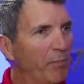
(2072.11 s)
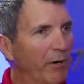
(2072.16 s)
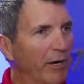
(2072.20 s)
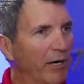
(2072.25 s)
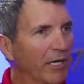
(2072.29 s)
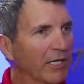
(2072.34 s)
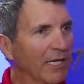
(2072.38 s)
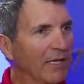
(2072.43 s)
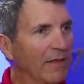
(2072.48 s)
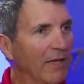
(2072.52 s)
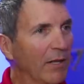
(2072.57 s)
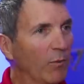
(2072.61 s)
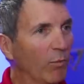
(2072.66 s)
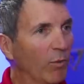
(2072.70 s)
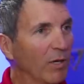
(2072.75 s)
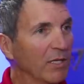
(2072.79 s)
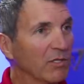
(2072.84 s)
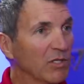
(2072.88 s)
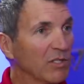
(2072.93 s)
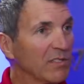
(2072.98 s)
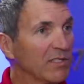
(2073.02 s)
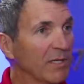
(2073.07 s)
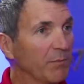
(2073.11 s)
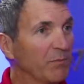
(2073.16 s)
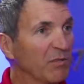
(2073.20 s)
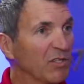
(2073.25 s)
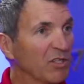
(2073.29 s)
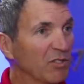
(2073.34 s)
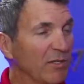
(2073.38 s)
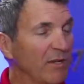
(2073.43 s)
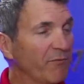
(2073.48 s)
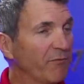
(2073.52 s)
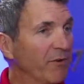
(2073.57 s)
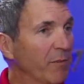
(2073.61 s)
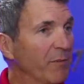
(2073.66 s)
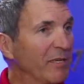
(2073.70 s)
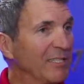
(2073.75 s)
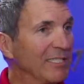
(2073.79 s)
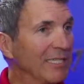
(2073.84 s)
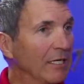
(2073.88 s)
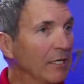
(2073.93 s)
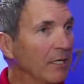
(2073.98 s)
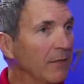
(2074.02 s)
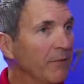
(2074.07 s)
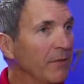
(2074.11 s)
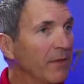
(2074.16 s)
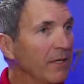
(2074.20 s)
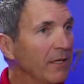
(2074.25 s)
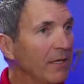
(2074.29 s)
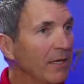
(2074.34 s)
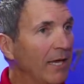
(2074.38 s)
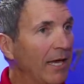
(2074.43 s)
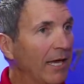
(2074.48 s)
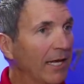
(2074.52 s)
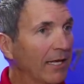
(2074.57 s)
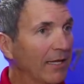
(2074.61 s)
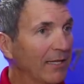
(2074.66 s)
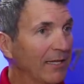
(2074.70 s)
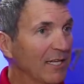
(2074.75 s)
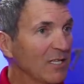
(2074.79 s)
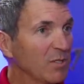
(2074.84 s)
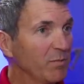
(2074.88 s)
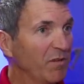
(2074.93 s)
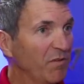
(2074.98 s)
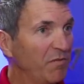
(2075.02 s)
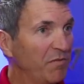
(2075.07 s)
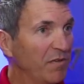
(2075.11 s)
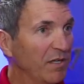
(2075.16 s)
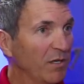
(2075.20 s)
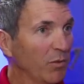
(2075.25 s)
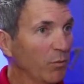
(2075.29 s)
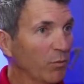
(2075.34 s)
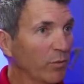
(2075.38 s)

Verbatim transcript: Park and then one just up the street from us here at Gillespie Field.